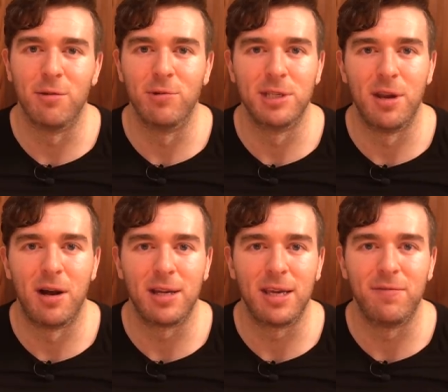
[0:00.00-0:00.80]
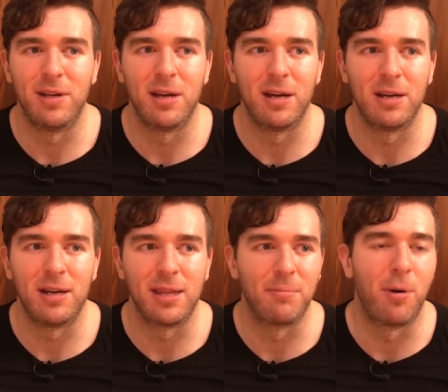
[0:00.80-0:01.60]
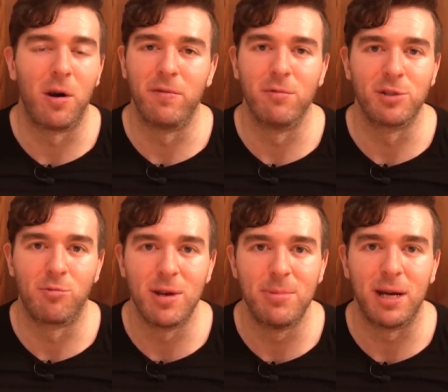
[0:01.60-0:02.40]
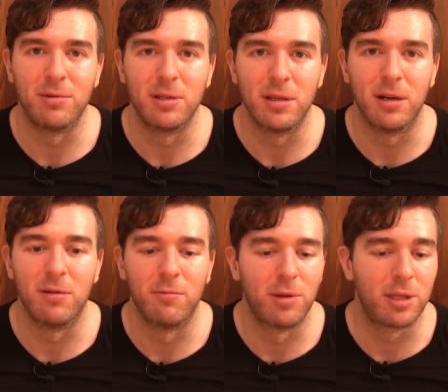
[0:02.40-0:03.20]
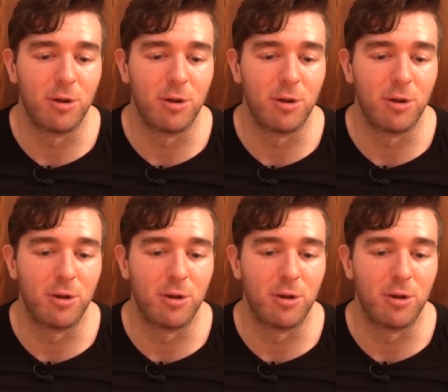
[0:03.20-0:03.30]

it was not even, uh, I think part of it was a rebound, you know, with